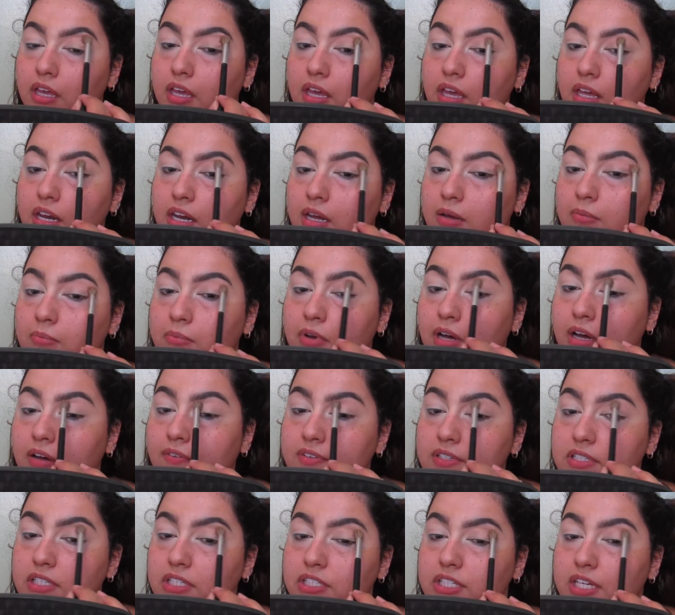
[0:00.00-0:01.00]
And I'm
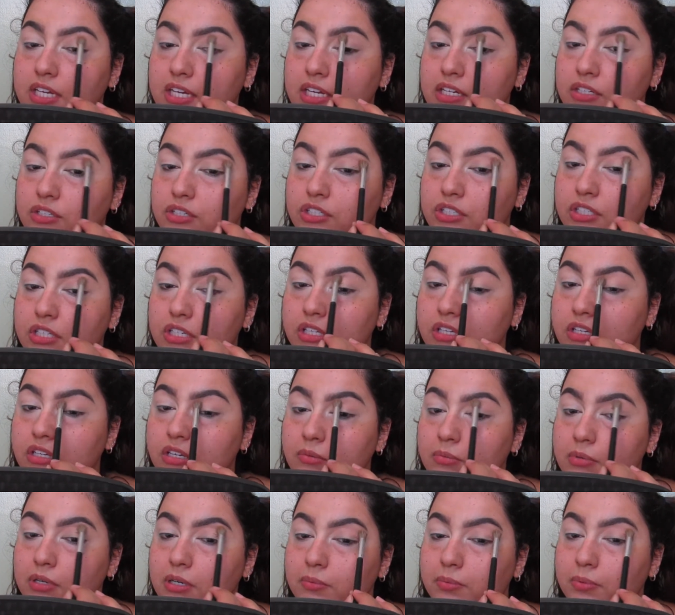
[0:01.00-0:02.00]
obviously taking just a
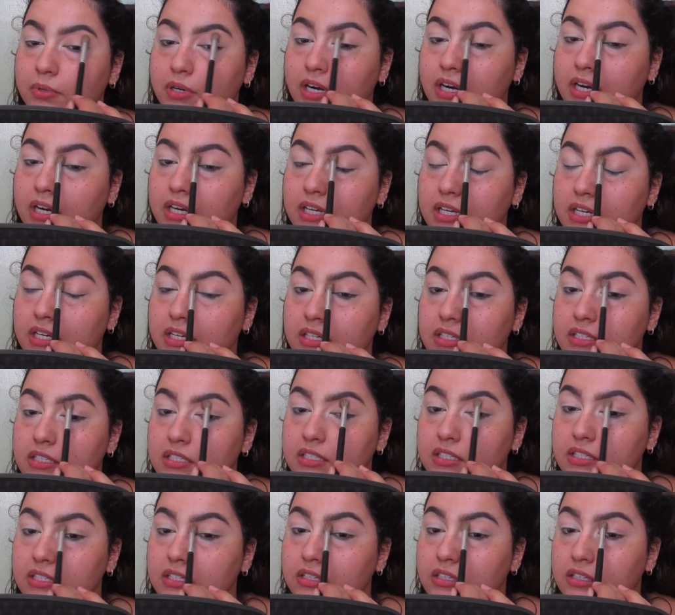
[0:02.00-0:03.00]
little bit of
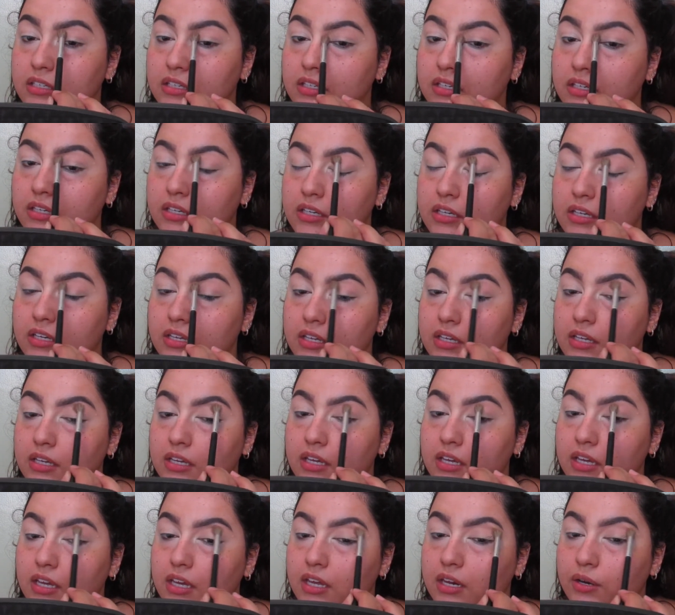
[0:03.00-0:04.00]
product
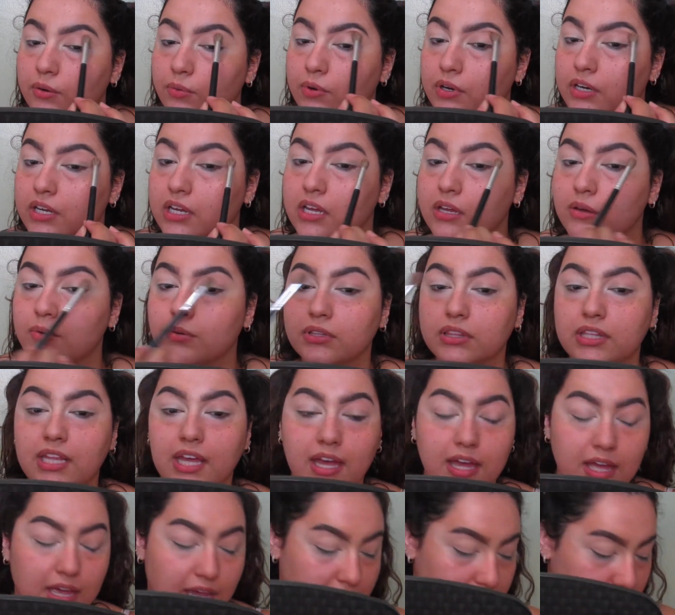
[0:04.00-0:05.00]
and working with
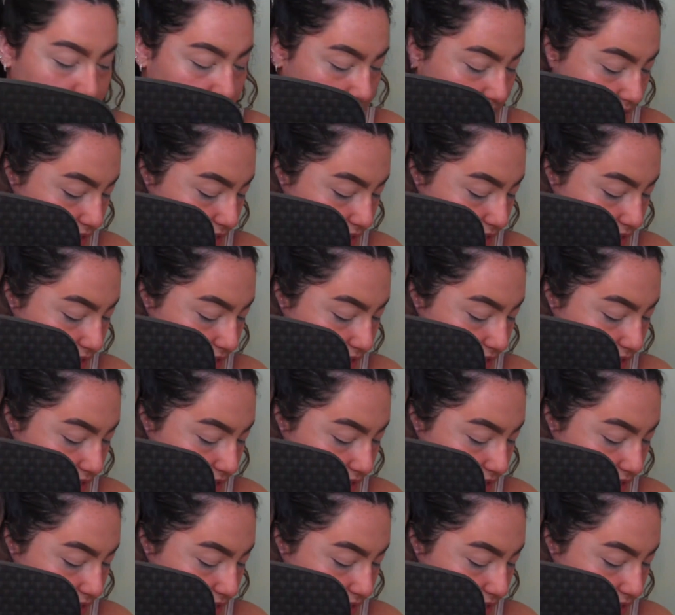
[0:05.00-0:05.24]
that. I did